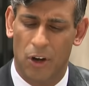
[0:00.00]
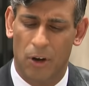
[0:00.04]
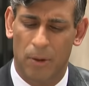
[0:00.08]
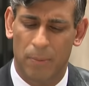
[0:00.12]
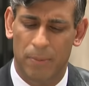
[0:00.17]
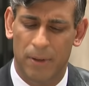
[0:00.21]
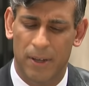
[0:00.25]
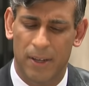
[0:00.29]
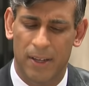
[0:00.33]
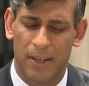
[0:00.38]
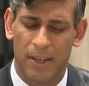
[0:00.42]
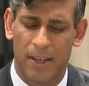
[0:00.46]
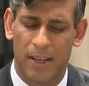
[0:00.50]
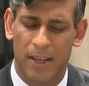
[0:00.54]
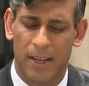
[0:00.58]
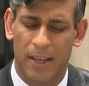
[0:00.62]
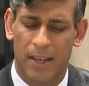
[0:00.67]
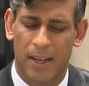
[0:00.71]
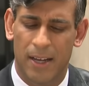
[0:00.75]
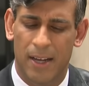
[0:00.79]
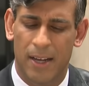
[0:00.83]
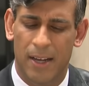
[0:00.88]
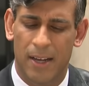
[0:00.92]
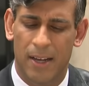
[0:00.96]
So,
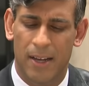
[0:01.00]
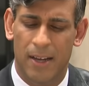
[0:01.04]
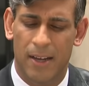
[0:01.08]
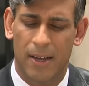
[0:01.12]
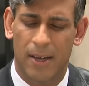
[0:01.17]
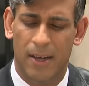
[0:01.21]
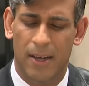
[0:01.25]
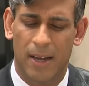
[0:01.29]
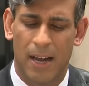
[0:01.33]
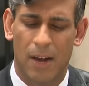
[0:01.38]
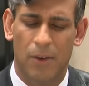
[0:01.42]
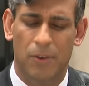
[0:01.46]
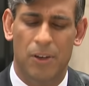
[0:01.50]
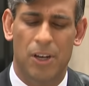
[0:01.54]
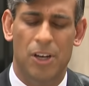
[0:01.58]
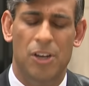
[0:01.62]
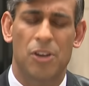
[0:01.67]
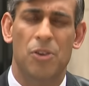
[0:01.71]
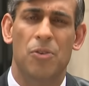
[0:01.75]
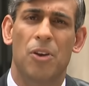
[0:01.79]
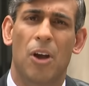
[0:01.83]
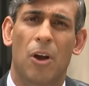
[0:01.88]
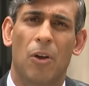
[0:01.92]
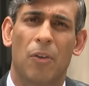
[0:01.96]
you know, we'll
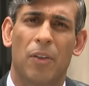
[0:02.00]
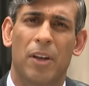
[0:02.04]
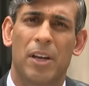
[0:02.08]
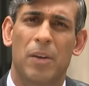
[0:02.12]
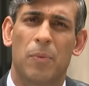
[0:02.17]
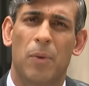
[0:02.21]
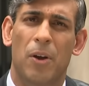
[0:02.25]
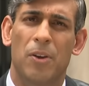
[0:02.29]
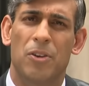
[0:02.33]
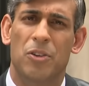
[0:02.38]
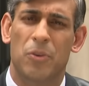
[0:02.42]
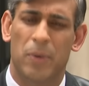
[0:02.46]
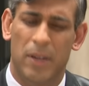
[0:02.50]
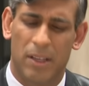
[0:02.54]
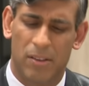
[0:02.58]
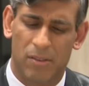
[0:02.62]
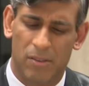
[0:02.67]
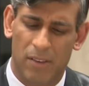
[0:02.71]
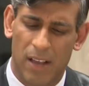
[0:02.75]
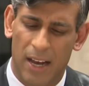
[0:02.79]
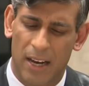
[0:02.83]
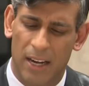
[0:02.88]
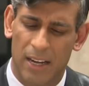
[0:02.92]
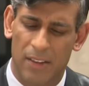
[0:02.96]
probably be
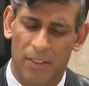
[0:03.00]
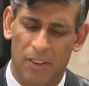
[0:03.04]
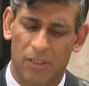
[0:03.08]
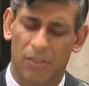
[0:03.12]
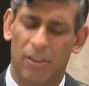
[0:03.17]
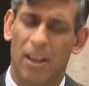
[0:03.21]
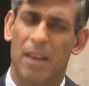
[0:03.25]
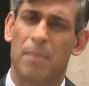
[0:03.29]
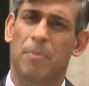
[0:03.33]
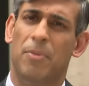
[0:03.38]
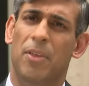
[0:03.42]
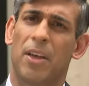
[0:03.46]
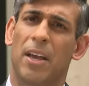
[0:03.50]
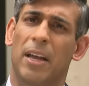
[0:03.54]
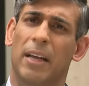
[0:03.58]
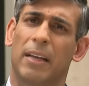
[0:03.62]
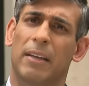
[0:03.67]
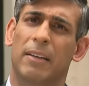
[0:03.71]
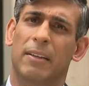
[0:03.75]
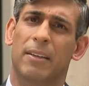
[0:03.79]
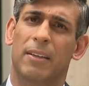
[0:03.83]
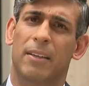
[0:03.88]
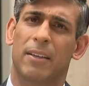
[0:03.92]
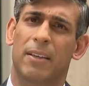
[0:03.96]
kicking our heels for a bit,
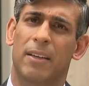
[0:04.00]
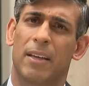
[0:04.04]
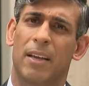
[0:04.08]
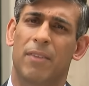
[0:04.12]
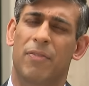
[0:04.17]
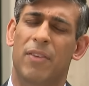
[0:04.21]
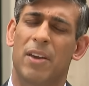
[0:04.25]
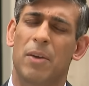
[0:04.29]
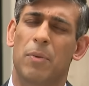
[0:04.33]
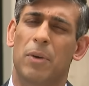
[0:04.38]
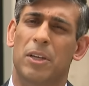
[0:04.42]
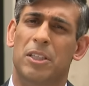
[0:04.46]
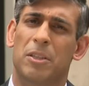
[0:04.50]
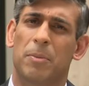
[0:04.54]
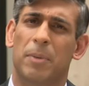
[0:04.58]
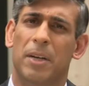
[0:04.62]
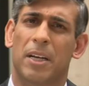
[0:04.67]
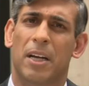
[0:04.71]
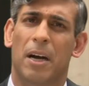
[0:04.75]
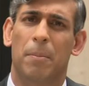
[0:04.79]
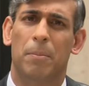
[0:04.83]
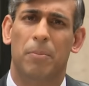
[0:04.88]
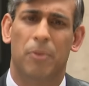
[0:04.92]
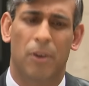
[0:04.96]
but, you know, I
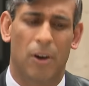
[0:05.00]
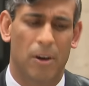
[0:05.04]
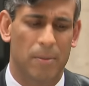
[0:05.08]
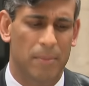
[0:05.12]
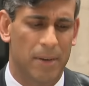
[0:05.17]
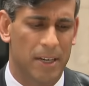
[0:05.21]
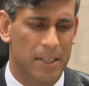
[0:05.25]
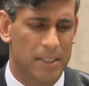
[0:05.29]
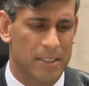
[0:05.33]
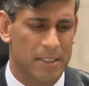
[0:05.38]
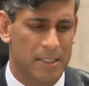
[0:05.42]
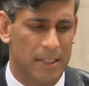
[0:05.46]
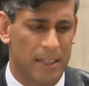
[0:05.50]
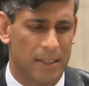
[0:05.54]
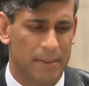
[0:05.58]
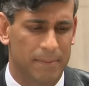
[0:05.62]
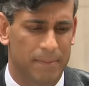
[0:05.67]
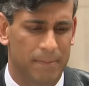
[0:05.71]
imagine when the